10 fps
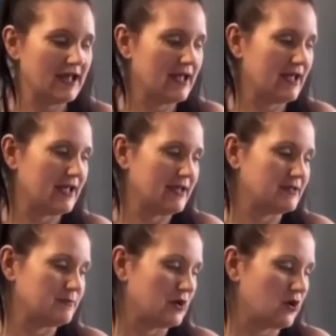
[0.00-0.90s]
is
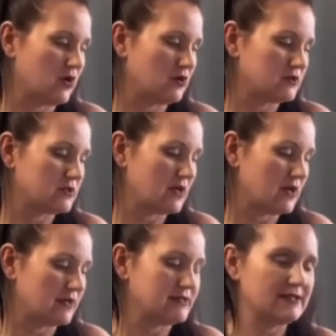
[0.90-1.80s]
because I
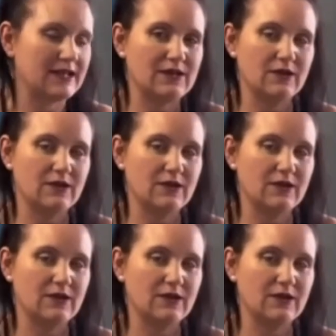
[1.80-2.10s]
see